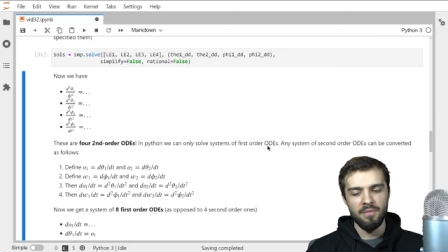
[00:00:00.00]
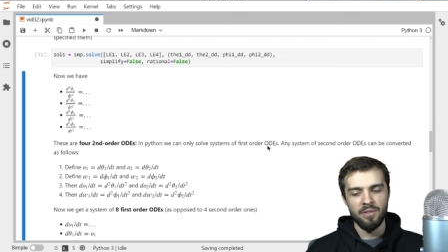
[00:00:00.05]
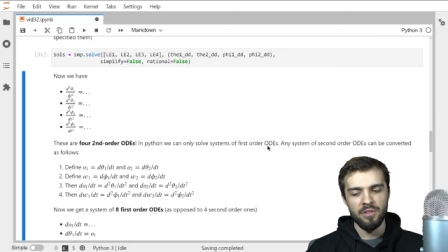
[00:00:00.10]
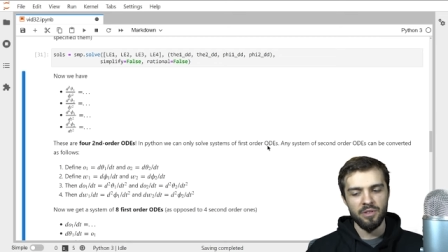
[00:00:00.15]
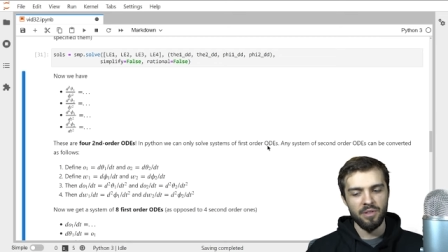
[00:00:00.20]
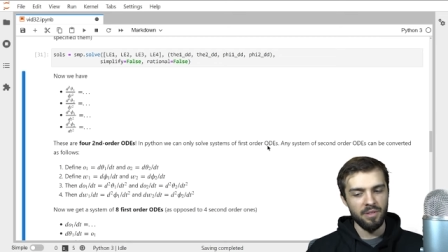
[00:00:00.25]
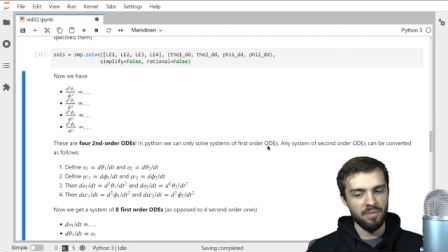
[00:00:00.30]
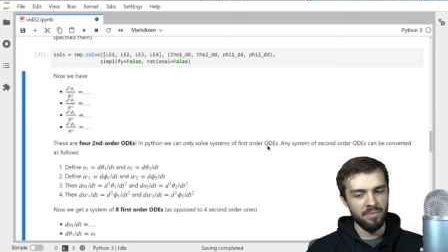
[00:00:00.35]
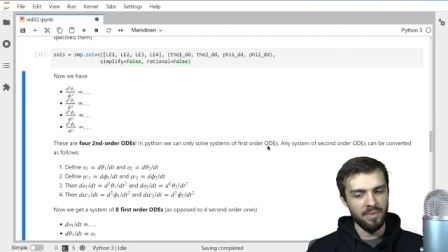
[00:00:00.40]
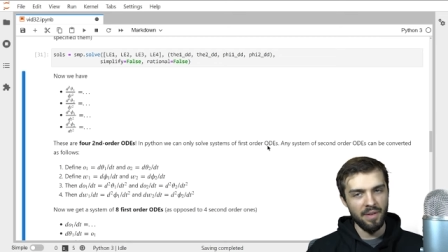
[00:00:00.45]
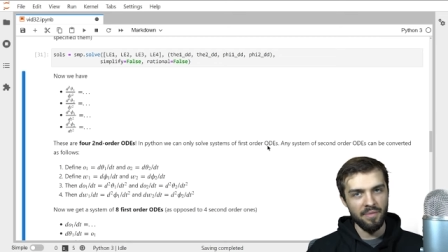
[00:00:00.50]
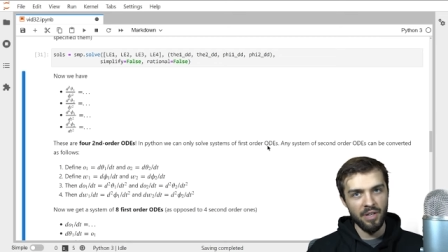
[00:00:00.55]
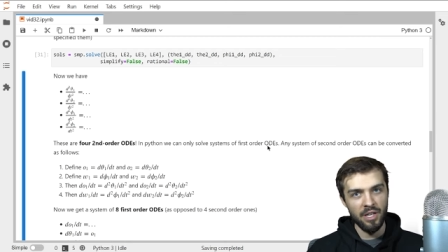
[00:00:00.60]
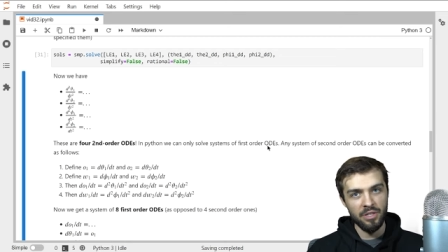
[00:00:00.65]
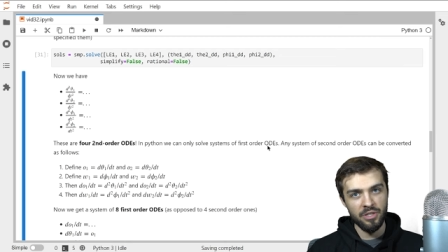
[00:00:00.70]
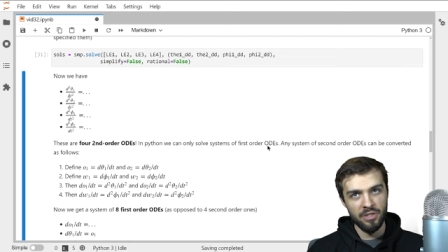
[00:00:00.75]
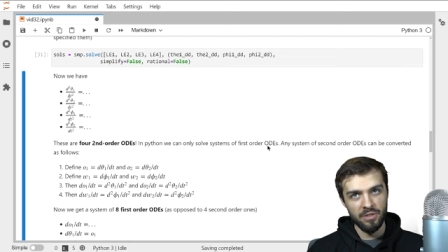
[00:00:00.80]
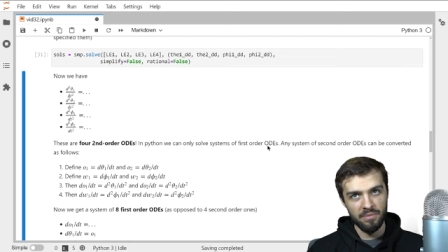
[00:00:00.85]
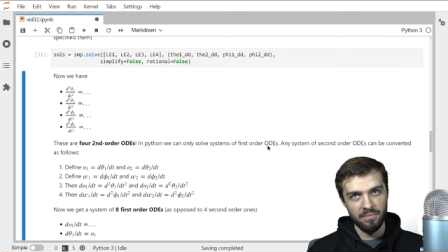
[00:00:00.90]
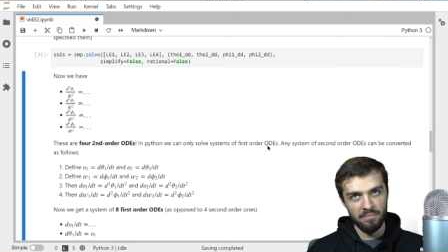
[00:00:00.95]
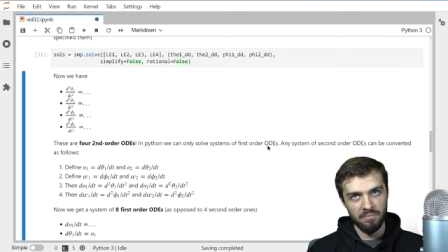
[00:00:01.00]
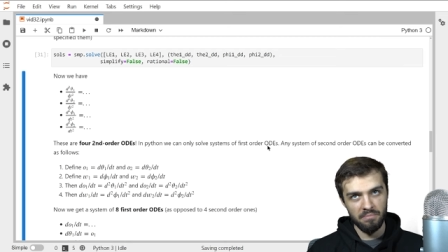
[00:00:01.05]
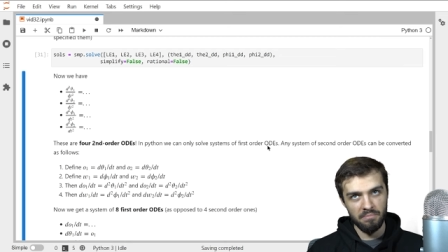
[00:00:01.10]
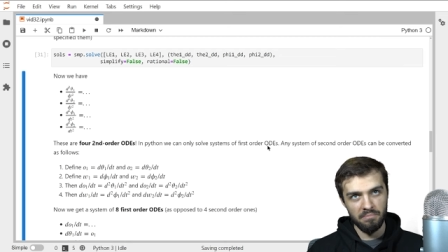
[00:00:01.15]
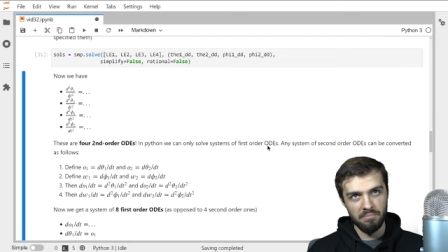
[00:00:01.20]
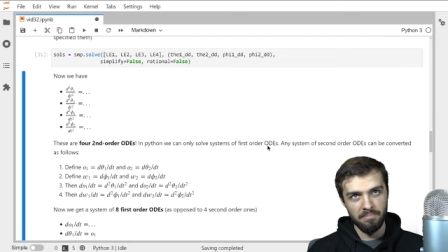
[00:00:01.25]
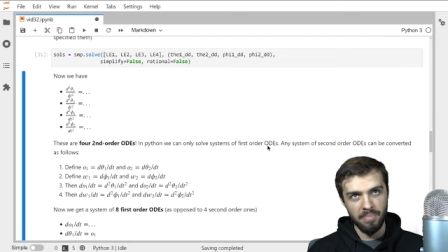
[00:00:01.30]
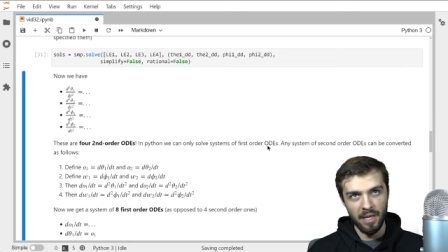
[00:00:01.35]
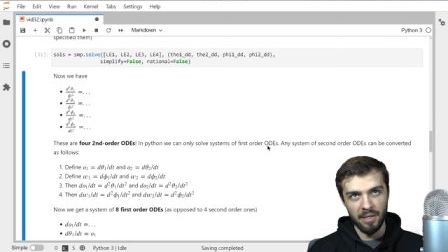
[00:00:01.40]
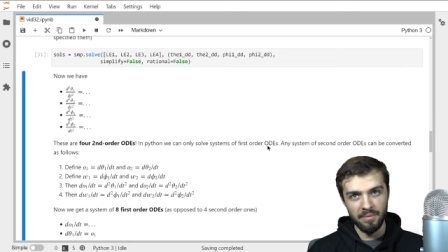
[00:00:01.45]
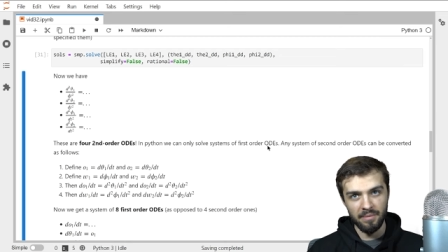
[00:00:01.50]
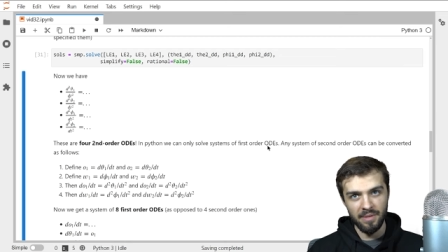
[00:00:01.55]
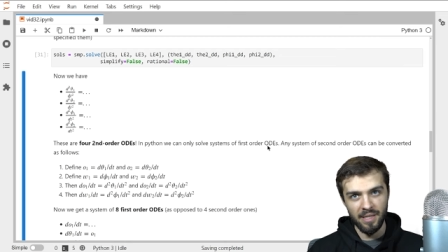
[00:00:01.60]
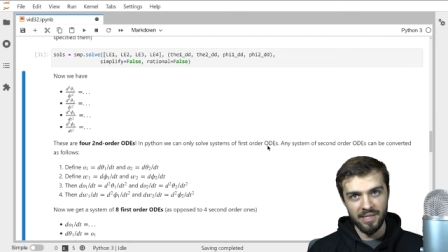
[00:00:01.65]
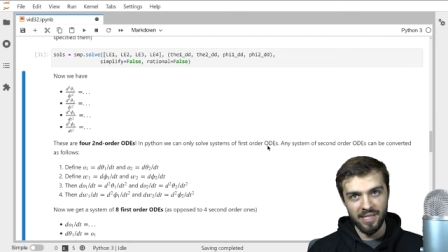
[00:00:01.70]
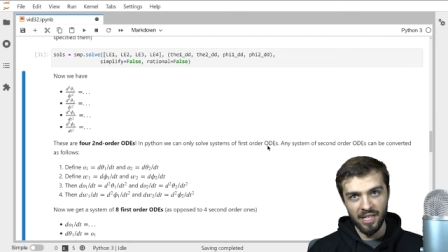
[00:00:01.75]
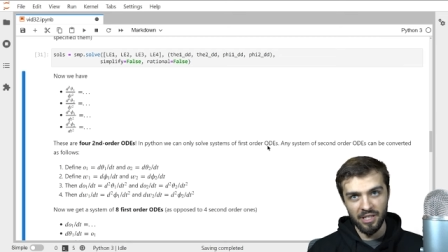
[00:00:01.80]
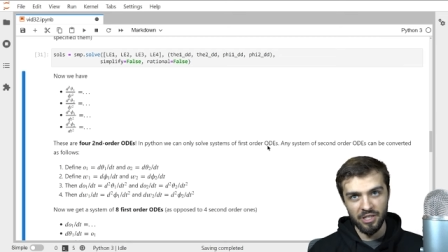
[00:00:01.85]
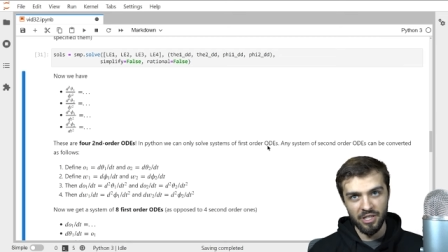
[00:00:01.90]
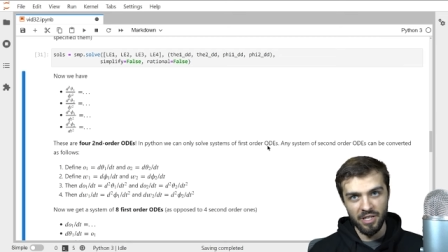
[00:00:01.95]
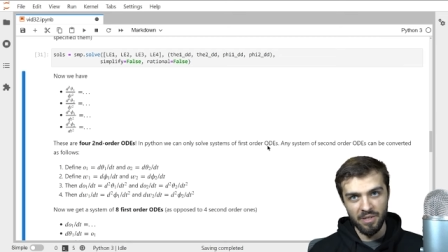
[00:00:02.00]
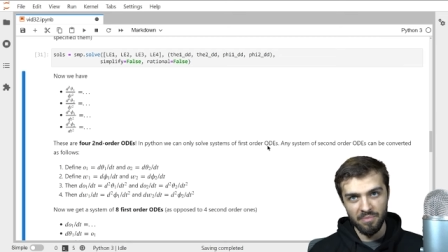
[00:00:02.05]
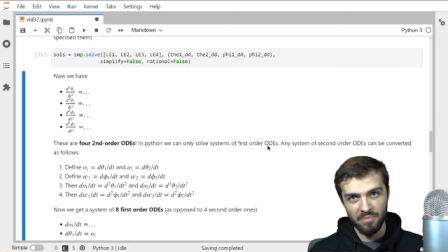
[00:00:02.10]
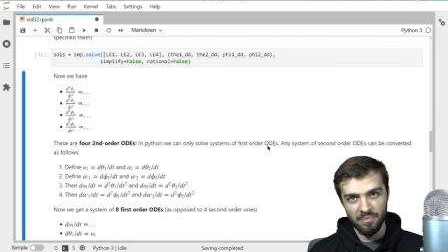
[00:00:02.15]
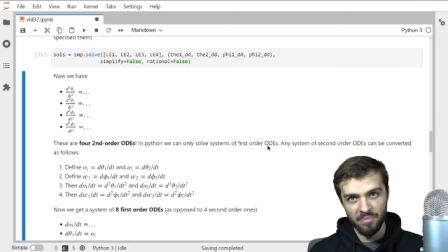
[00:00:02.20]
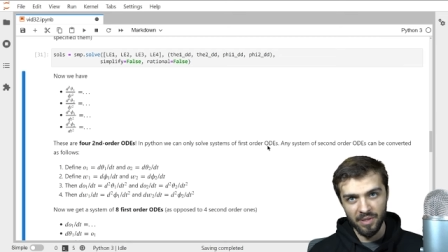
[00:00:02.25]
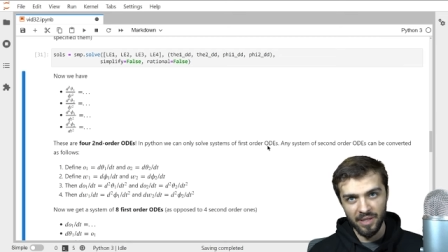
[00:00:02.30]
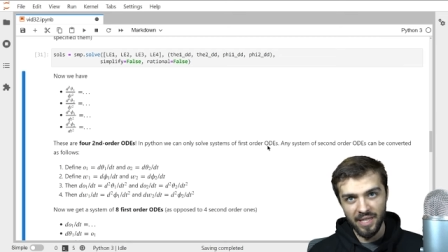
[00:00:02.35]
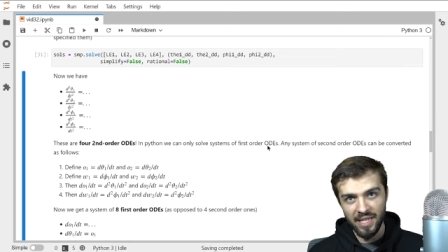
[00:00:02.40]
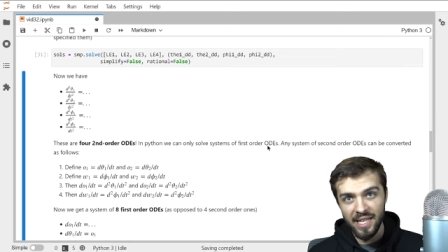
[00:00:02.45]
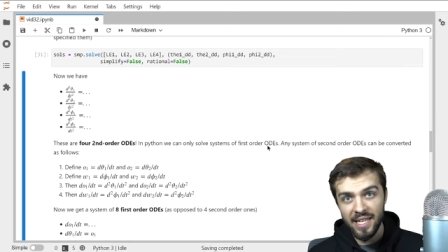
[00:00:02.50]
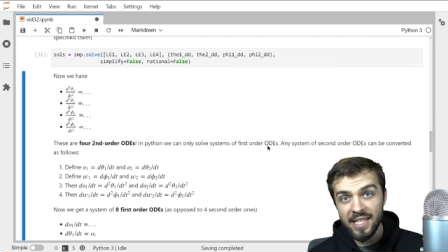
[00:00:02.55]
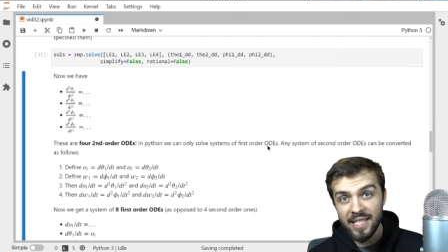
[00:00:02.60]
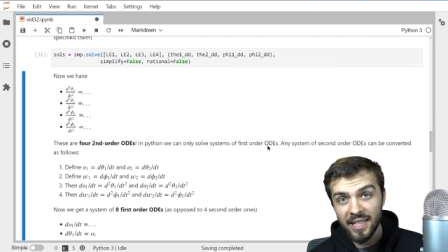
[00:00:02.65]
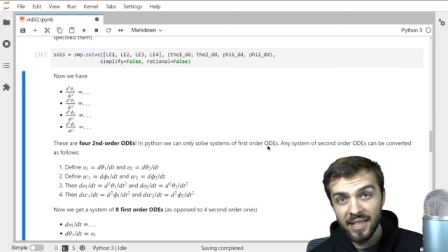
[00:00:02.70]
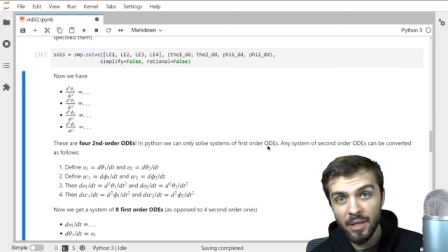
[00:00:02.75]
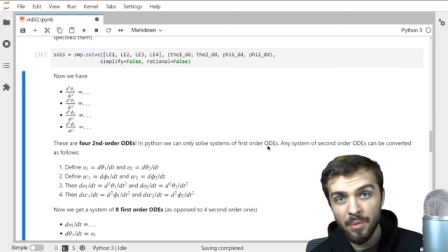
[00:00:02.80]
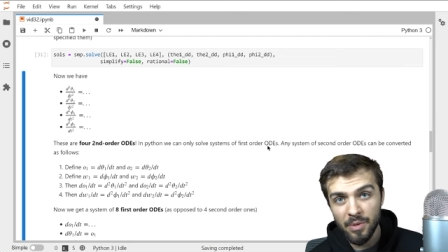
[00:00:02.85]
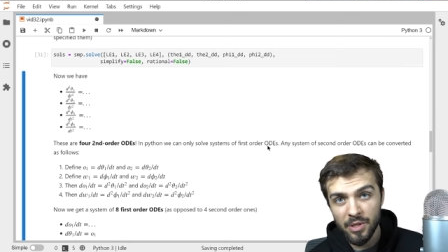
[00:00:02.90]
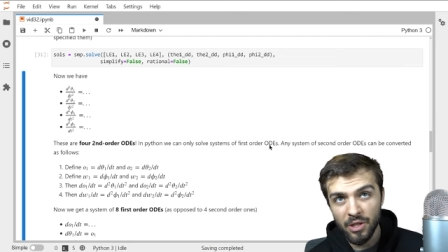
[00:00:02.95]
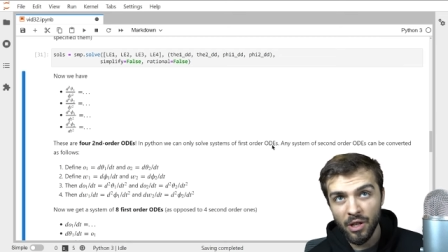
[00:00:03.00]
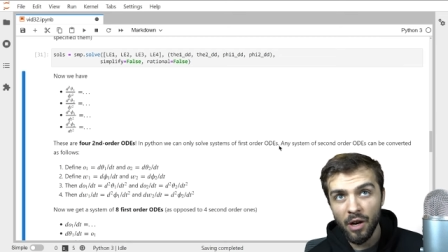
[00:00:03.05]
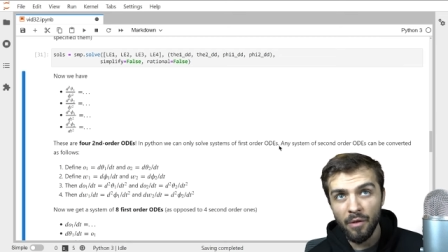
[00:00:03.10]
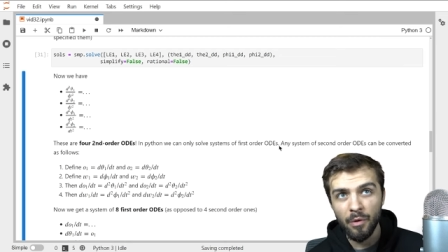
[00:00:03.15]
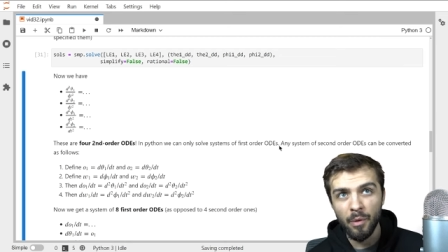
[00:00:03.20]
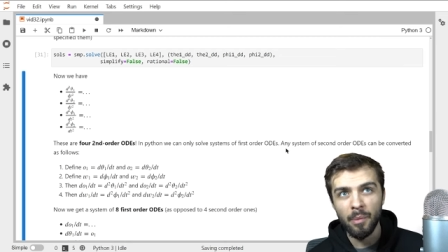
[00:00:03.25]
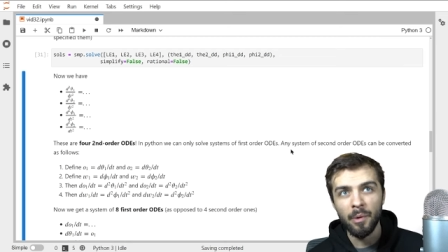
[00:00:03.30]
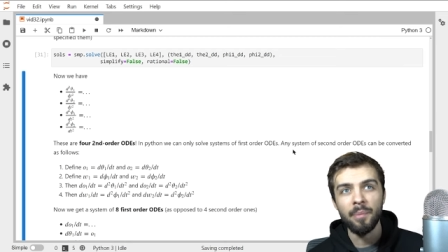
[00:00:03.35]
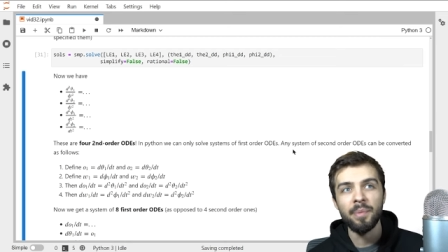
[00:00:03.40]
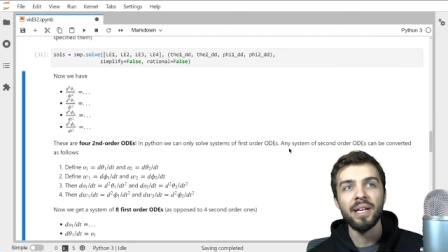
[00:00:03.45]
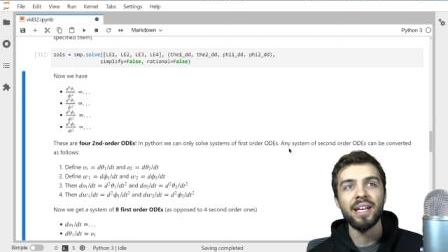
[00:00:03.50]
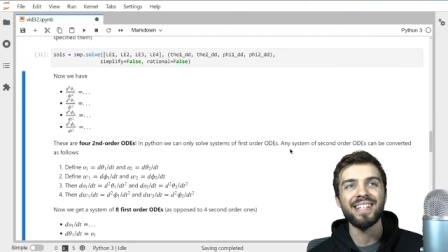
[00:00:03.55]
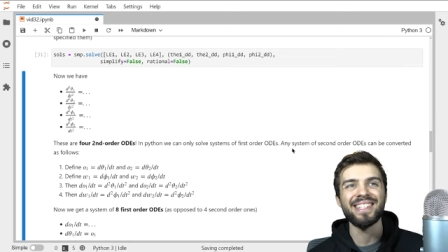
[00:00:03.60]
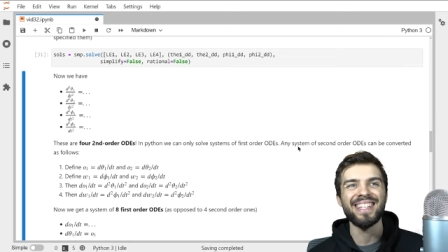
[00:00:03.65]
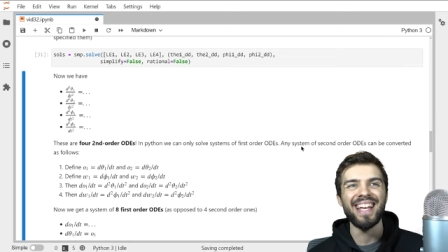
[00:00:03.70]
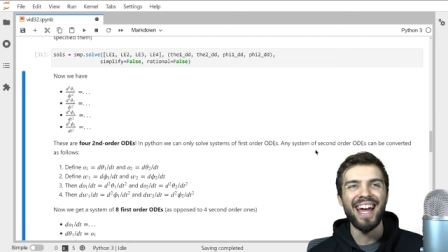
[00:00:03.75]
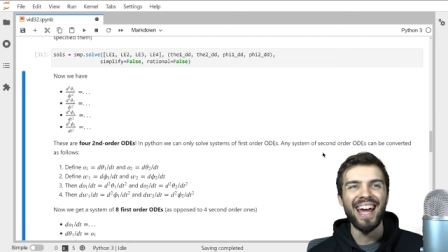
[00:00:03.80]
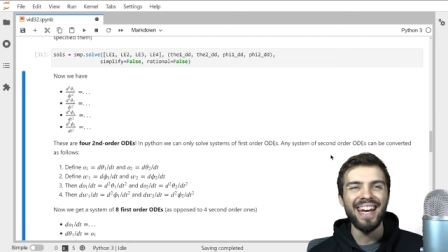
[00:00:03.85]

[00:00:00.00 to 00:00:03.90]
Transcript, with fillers: So that we have an issue. But it's actually really easily resolvable because